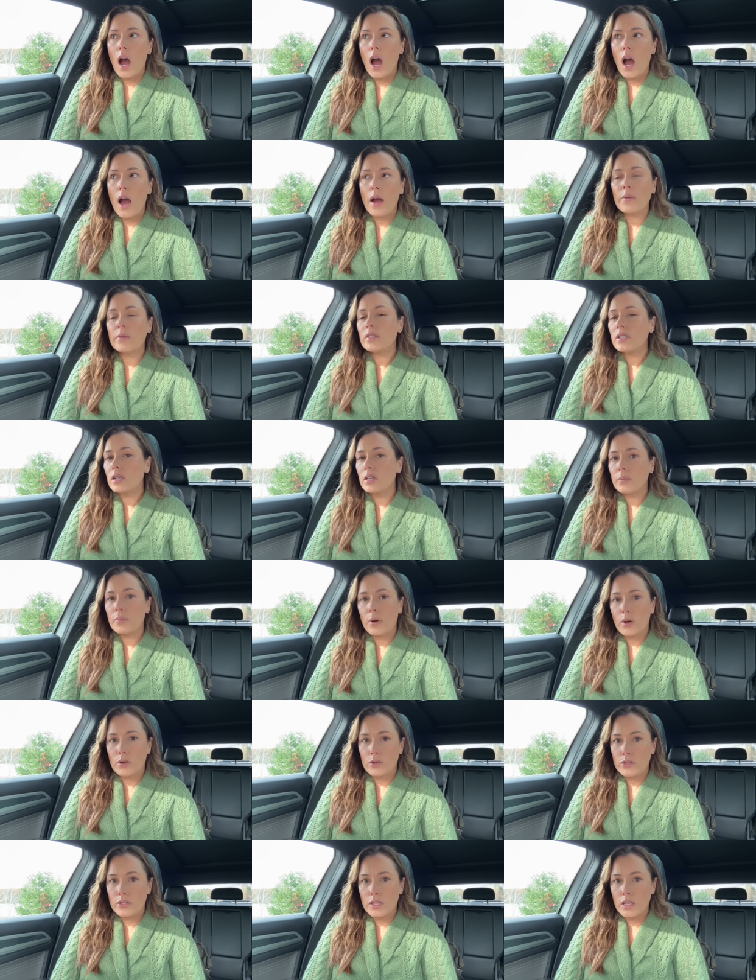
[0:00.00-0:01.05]
I was a good
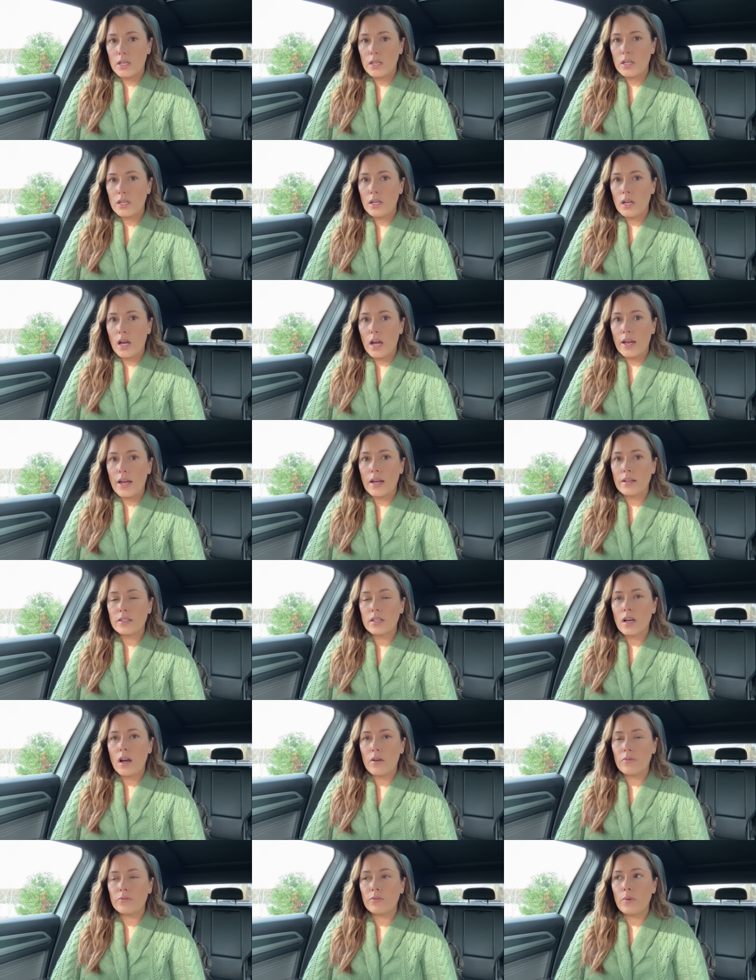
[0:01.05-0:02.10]
person. I had to
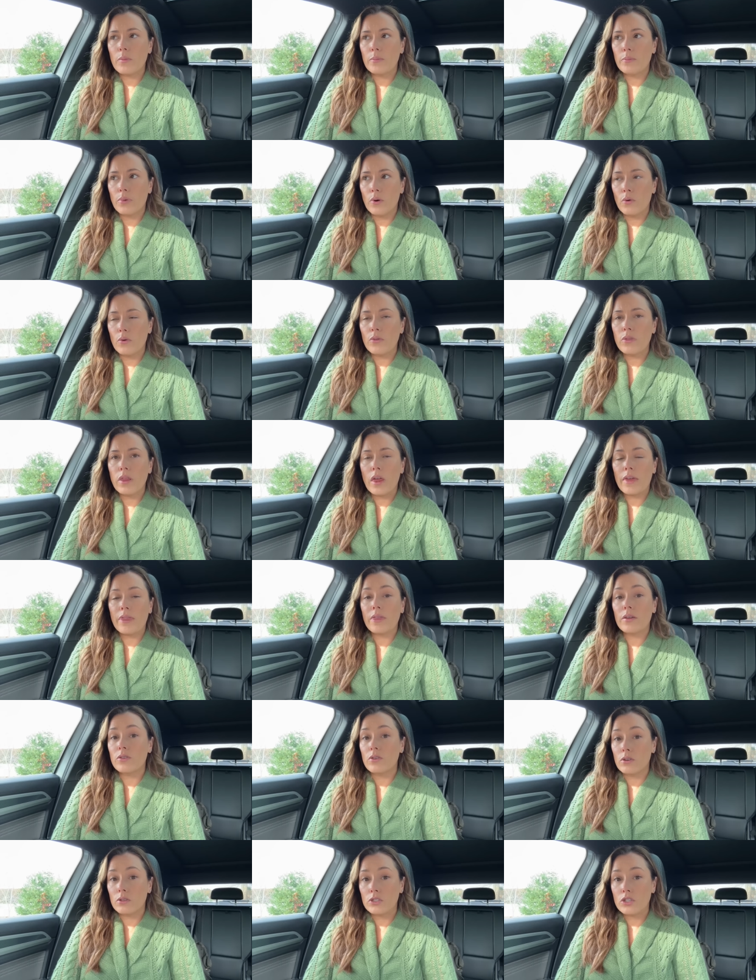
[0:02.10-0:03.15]
come from both like the
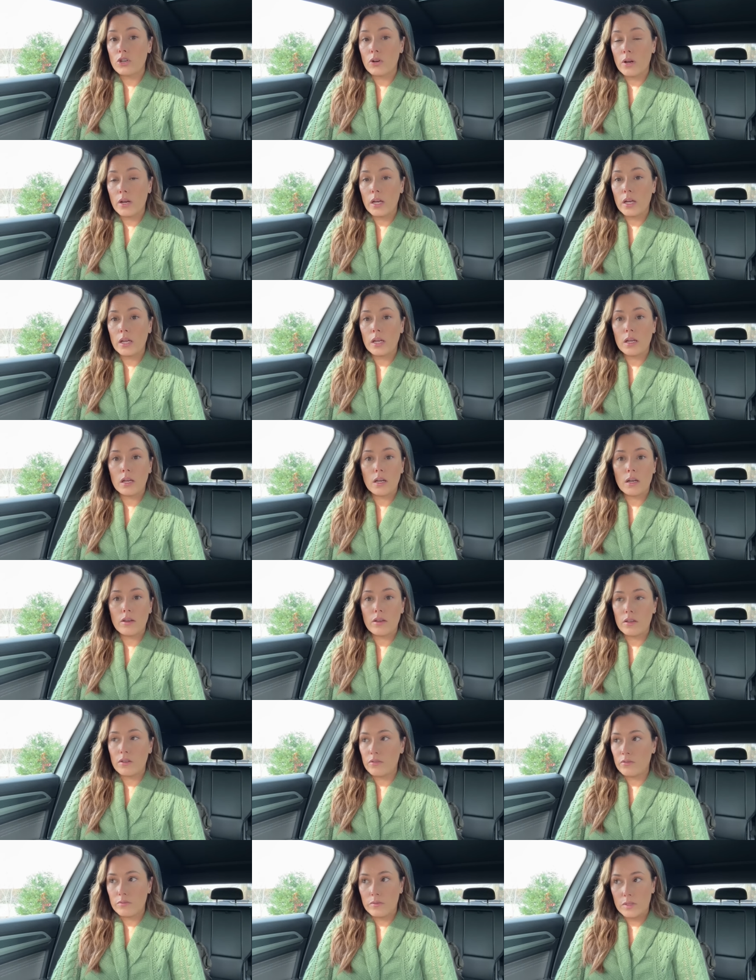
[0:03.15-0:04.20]
nurturing
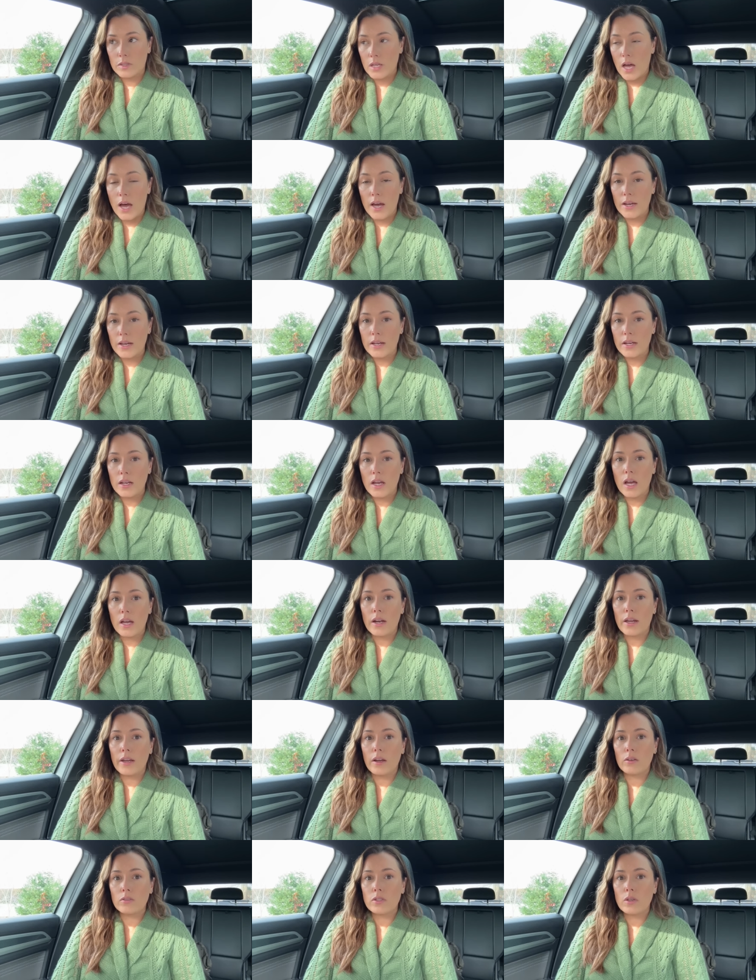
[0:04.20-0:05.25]
side and
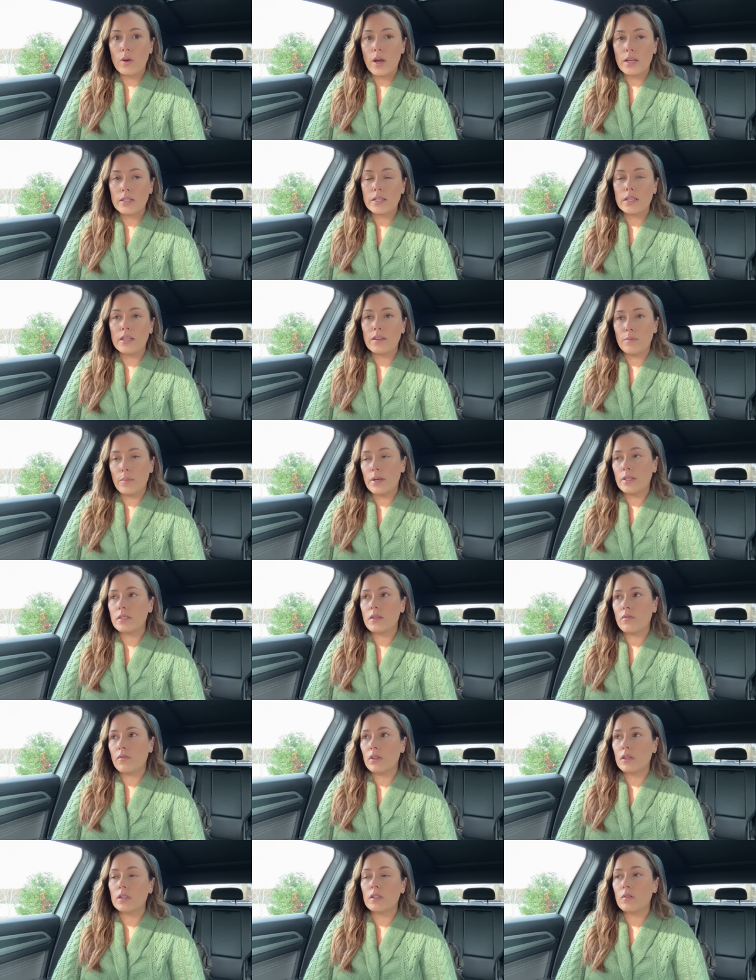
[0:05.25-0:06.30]
I also had to give
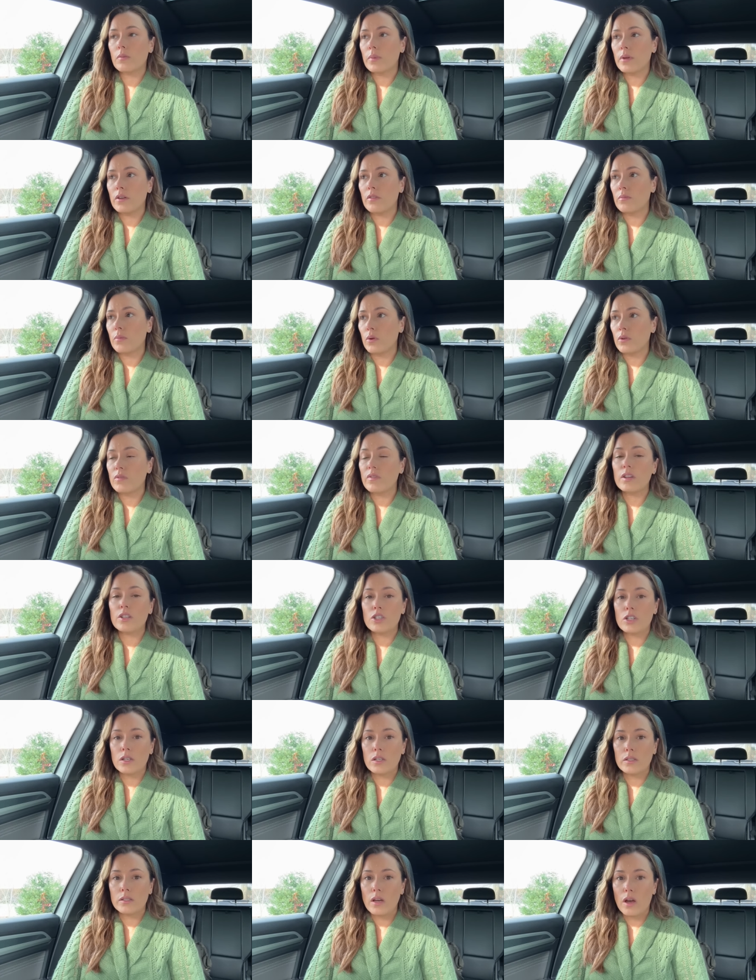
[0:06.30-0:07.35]
myself a little bit of
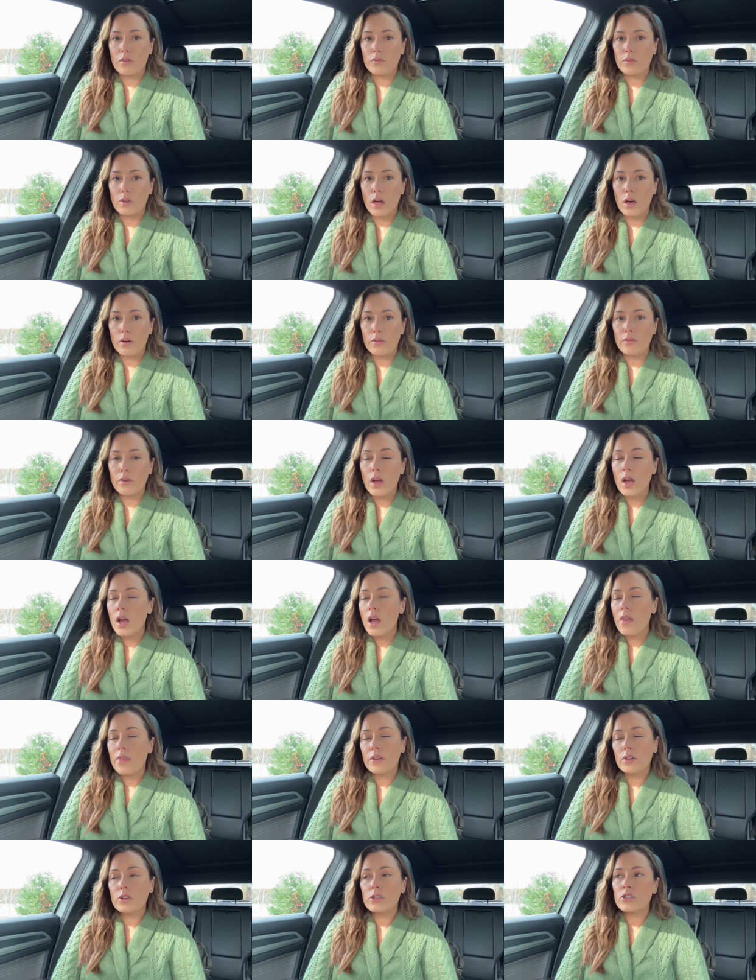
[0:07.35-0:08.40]
motivation and tough love.
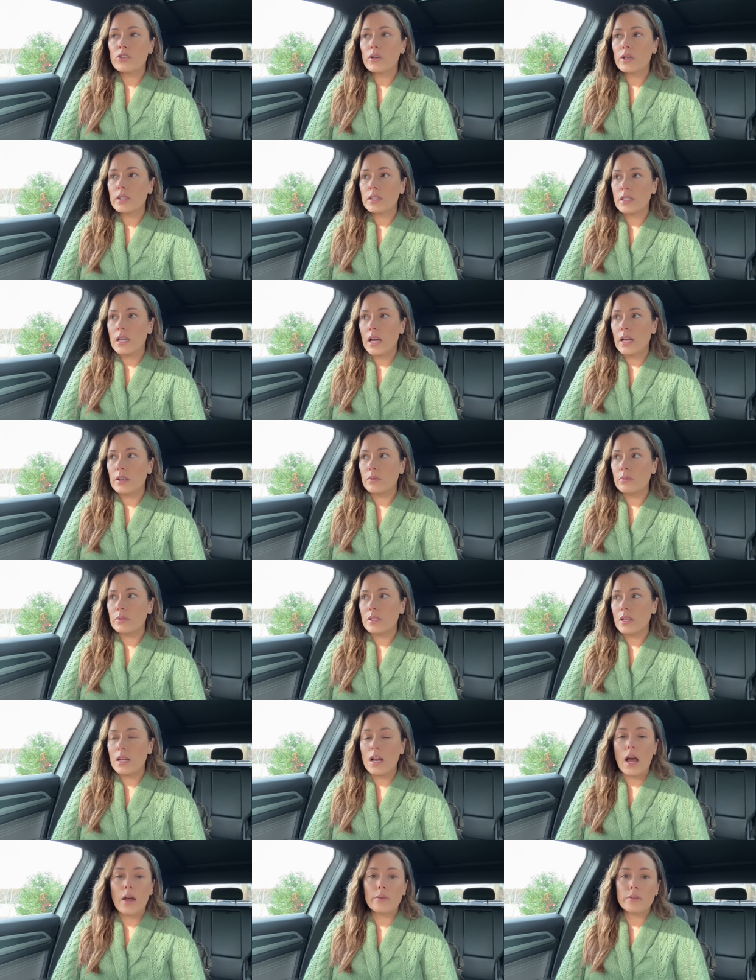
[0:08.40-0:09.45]
The nurturing side was
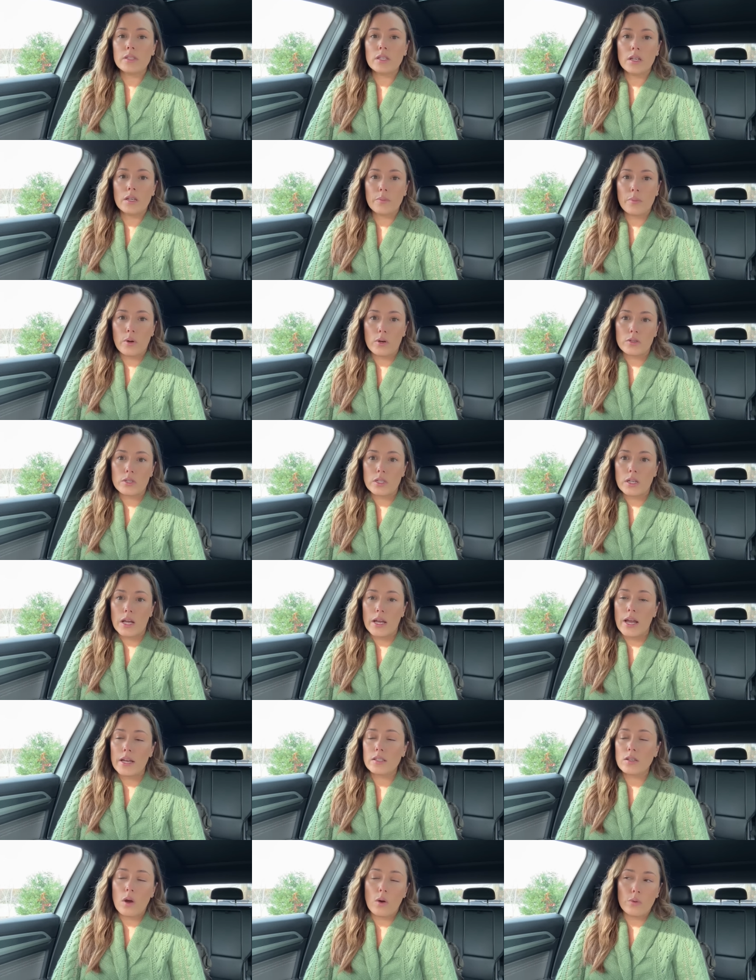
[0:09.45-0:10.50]
that I was a good person. I
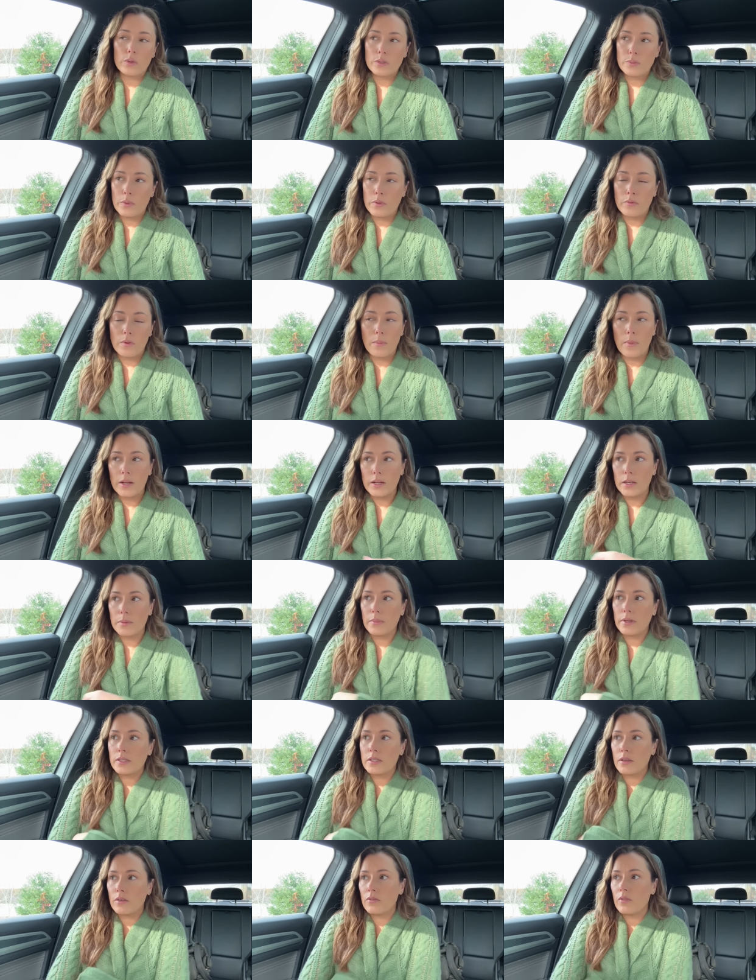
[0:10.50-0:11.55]
had to always be reminding
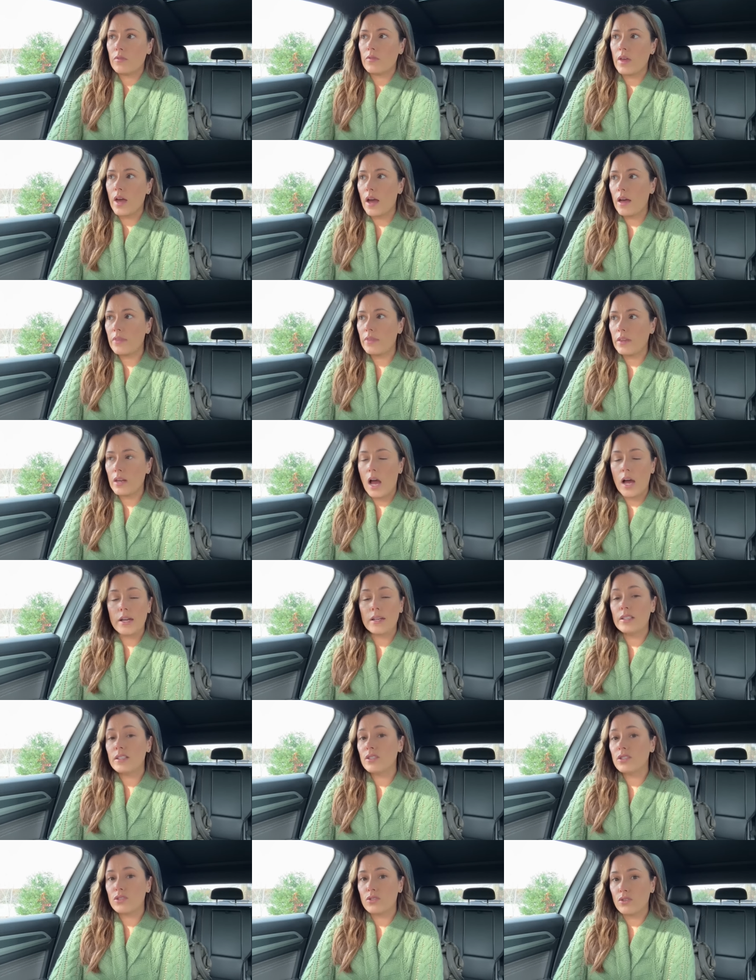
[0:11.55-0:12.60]
myself of that, that I
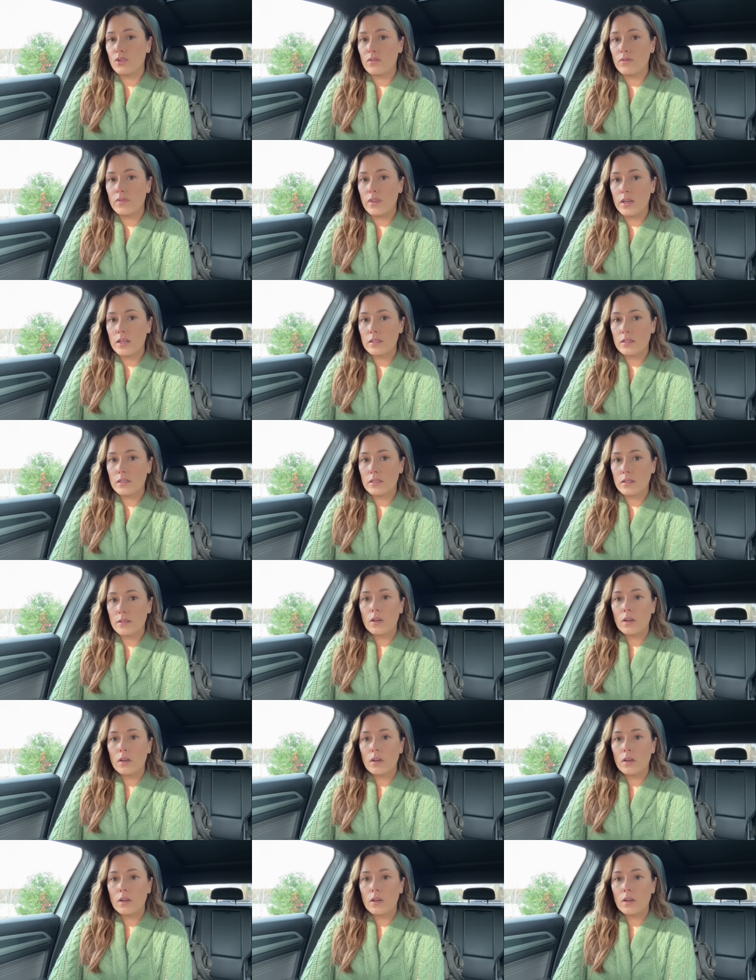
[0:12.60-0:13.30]
didn't deserve this.